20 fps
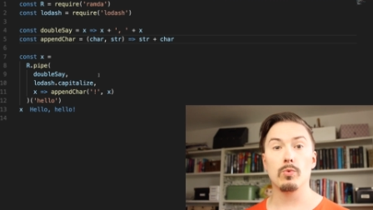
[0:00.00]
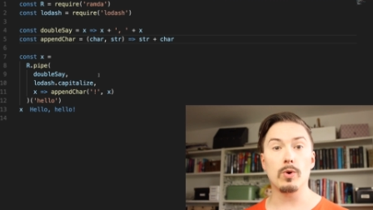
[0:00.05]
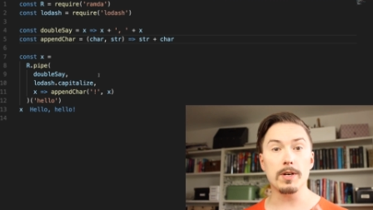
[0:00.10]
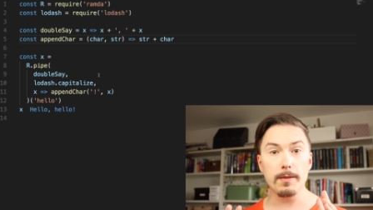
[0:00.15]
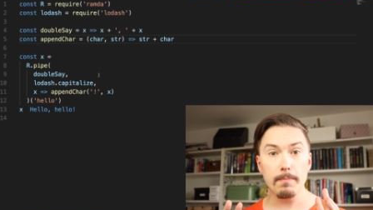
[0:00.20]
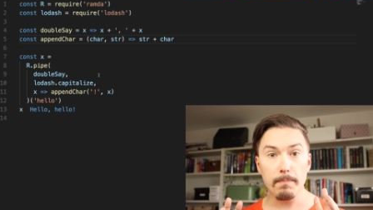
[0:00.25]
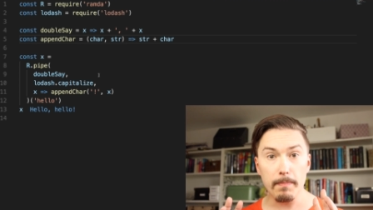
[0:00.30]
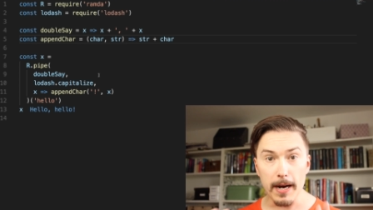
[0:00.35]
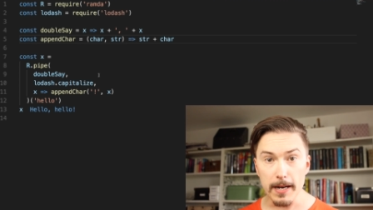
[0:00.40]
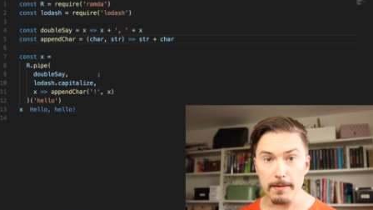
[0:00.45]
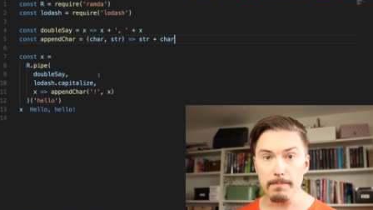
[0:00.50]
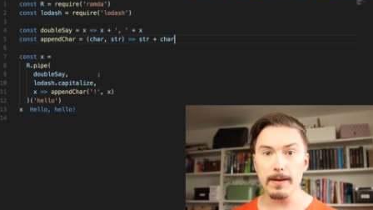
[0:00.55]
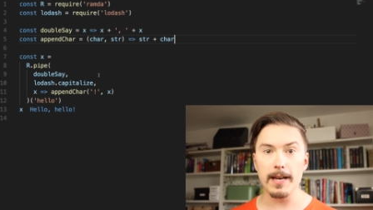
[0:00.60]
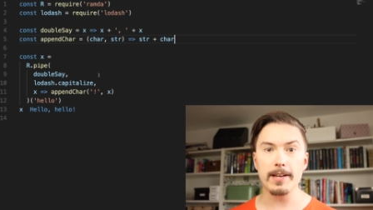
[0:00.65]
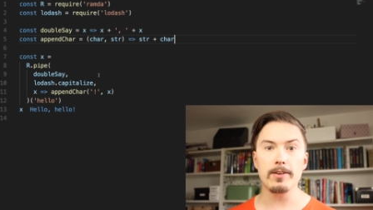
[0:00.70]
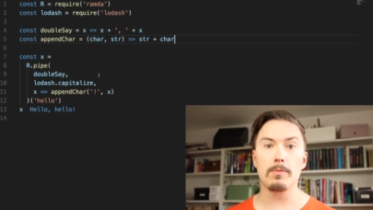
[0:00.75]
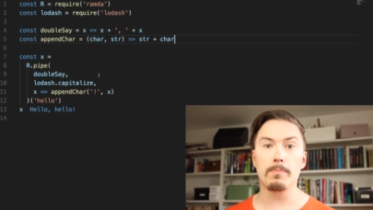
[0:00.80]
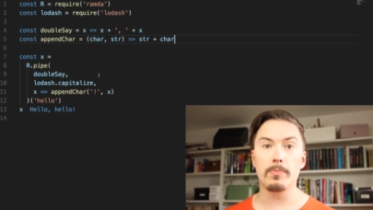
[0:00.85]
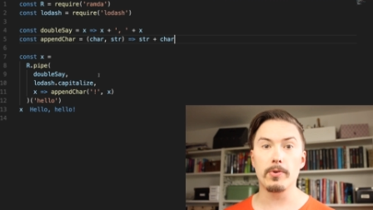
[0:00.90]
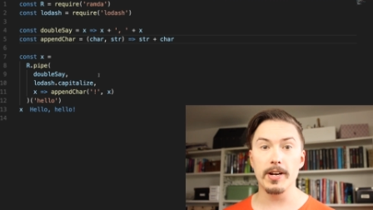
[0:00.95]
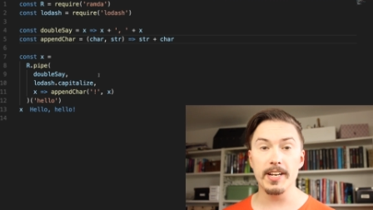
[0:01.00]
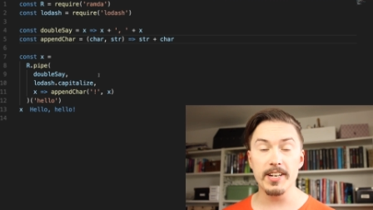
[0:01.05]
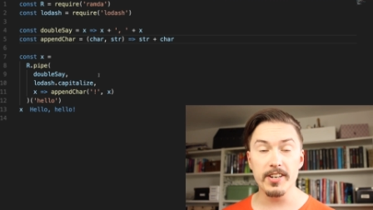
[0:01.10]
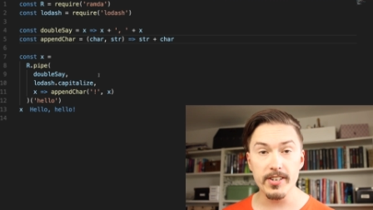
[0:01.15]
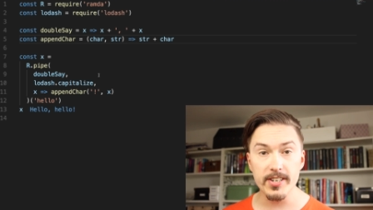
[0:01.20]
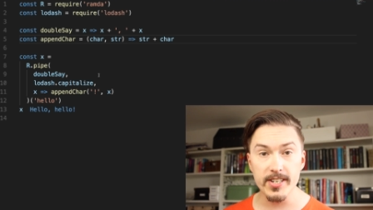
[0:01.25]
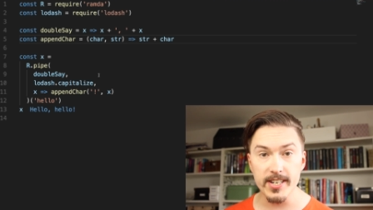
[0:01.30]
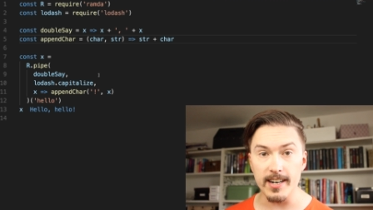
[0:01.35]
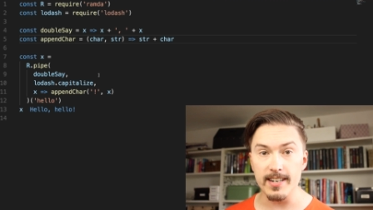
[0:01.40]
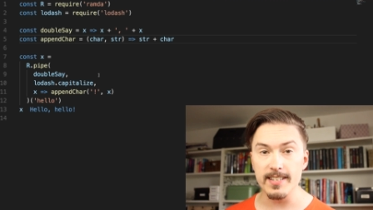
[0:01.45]
What the pipeline
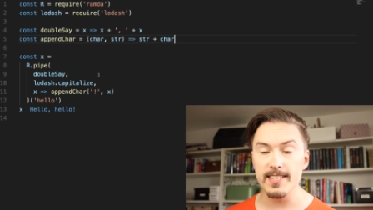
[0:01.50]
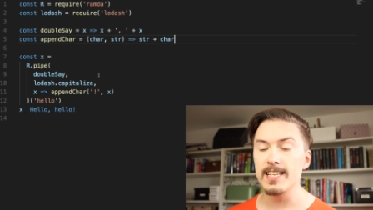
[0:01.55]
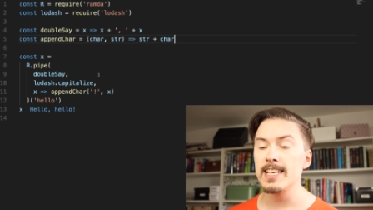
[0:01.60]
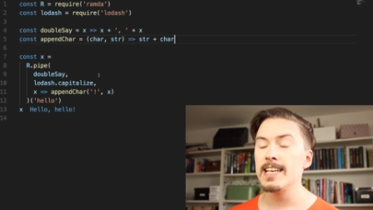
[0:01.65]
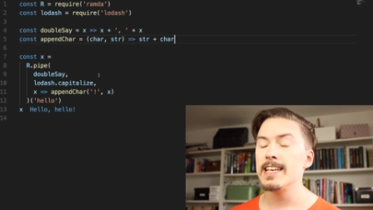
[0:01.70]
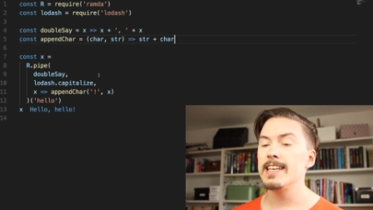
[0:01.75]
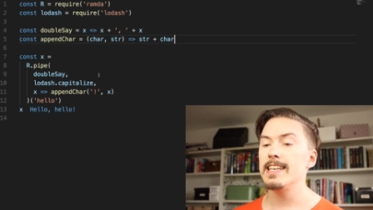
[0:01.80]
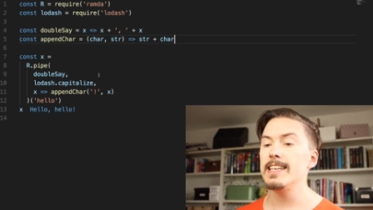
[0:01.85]
operator does